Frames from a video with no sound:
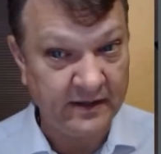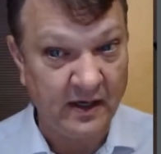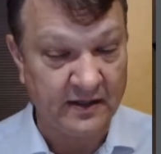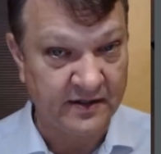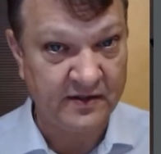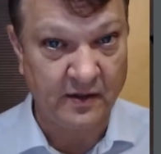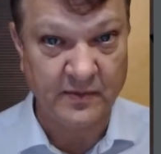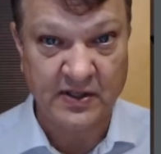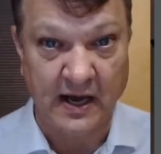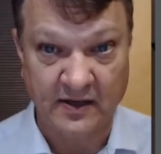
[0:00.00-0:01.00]
that does.
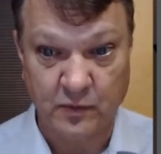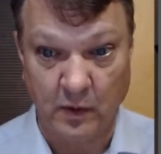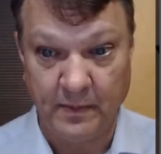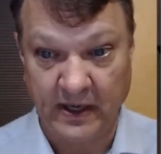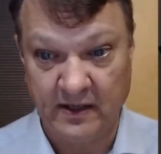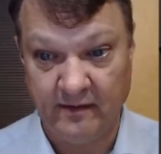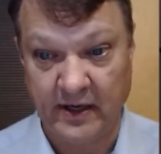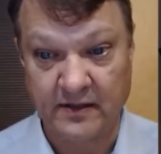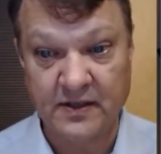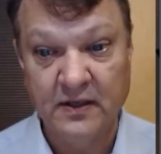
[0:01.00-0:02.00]
Some stocks will pay
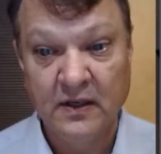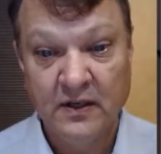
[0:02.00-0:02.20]
dividends.